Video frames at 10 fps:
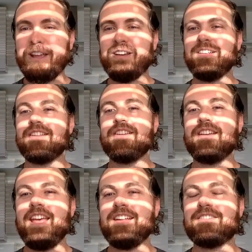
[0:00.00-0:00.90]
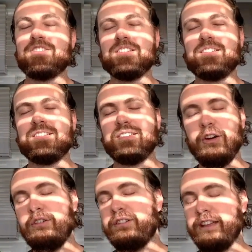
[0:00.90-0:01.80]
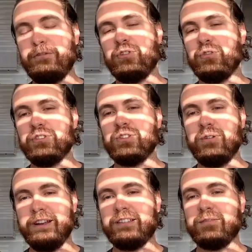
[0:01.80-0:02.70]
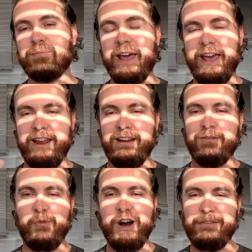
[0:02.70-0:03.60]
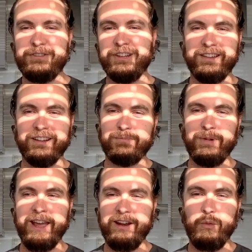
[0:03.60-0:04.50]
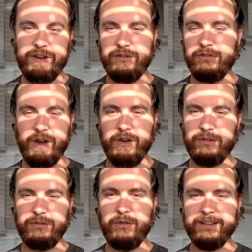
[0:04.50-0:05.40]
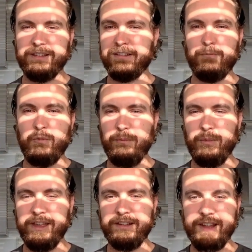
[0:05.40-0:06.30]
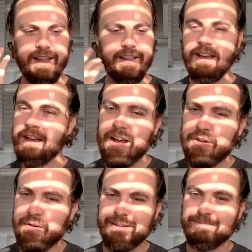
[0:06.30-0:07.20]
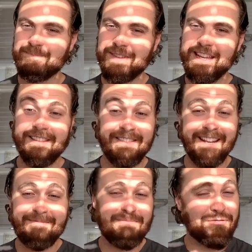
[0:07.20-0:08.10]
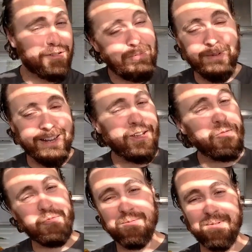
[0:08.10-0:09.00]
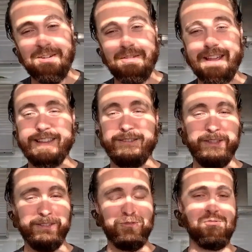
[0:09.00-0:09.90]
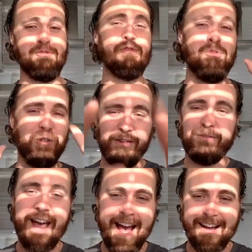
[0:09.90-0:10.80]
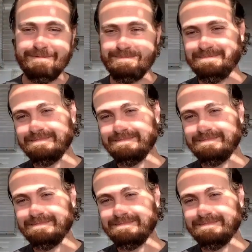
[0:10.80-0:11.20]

because it's just so difficult to explain what I've just explained when you're going through it to someone. When they say, "How you doing?" They probably don't want to be greeted with all of that